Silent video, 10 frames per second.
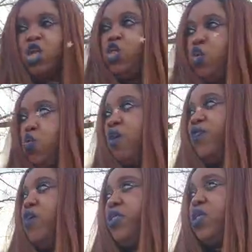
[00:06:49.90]
The
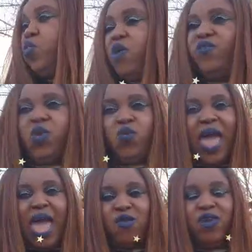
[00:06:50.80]
universe is with
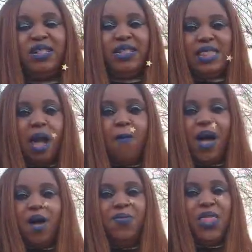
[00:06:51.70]
you every step
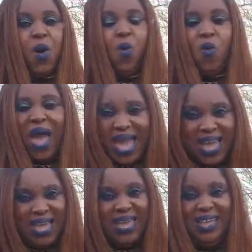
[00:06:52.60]
of the
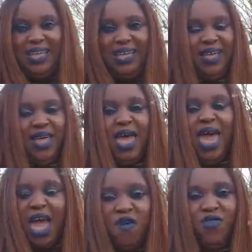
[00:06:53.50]
way.
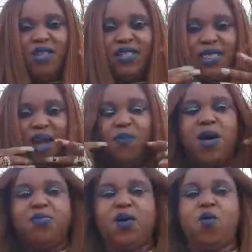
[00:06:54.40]
Every step
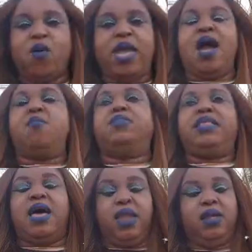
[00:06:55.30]
of the way, I'm
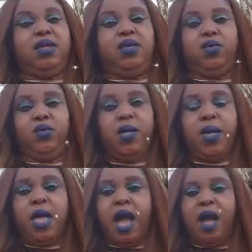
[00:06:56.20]
telling you.
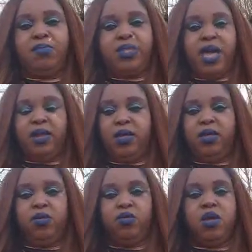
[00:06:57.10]
I'm telling
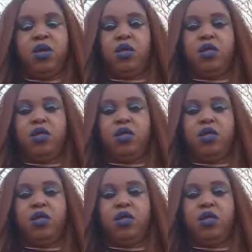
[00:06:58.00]
you.